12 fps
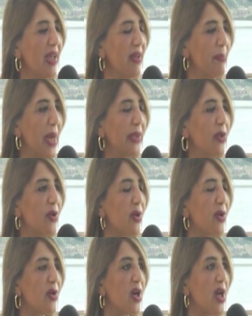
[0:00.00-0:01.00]
better
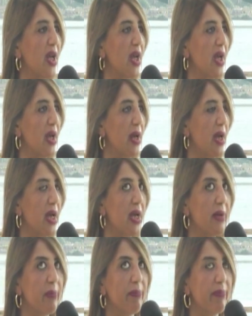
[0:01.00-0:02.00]

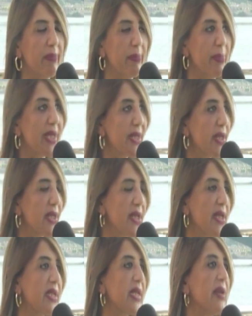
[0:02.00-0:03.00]
uh,
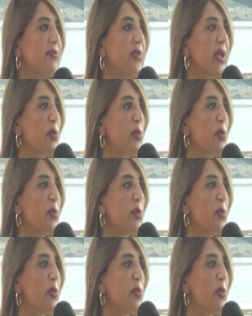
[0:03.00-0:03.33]
businesses, if they